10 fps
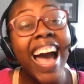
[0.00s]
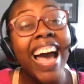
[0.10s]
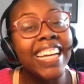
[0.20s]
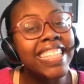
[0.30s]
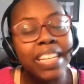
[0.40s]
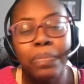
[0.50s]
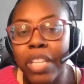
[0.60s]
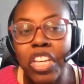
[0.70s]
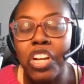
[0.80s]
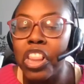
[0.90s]
it seems
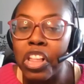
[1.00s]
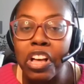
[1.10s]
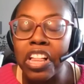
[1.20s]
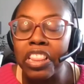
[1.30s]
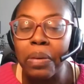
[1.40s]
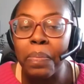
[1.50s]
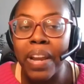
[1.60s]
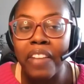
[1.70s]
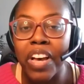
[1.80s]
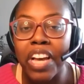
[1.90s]
like you're a little bit
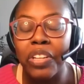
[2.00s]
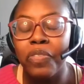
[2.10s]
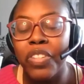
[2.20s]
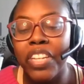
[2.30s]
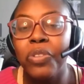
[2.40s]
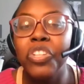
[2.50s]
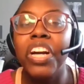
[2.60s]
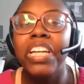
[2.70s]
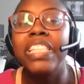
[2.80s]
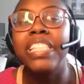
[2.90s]
of you took
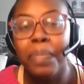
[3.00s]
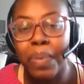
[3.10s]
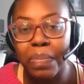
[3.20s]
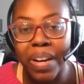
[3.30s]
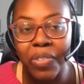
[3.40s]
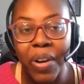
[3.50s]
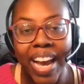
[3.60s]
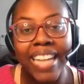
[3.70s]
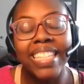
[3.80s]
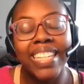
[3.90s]
it a step above what
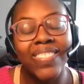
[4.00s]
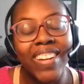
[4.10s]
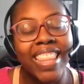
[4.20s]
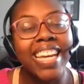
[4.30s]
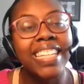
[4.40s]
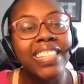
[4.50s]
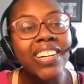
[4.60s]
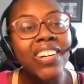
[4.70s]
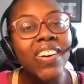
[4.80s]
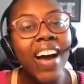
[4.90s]
I did with it.
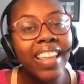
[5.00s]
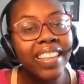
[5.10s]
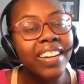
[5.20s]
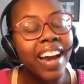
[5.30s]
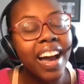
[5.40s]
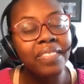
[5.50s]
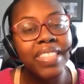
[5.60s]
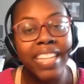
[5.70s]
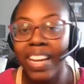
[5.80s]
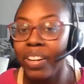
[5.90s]
So Heather,
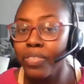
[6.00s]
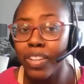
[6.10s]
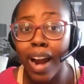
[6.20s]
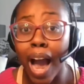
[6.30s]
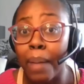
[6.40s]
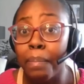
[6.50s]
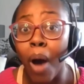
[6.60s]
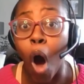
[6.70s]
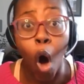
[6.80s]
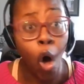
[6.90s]
take it over. I'm
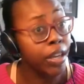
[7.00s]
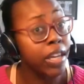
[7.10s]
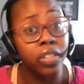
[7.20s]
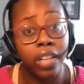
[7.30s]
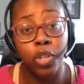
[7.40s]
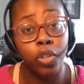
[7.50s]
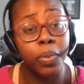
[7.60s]
all ears 100%.